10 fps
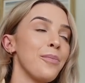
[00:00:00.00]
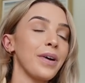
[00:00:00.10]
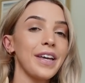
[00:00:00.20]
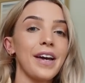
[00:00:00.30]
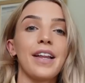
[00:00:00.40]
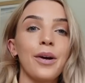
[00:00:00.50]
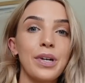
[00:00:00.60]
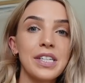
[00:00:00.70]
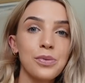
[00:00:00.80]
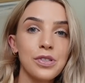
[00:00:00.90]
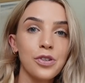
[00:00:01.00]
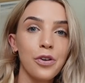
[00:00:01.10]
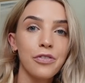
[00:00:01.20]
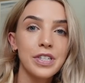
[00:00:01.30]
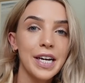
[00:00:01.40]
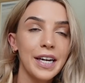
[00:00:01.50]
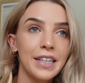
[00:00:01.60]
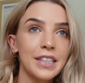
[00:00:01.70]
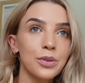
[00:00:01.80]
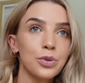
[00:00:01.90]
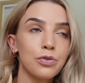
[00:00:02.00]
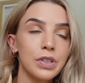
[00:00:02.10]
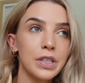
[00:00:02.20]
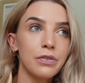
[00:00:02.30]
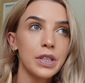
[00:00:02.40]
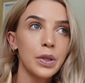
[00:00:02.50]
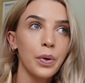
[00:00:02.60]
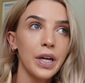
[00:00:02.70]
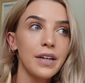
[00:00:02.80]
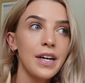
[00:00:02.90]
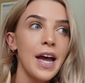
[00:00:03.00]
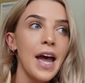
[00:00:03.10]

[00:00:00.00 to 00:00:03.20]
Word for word: But yeah, like we just were so fatigued and it was really, really weird.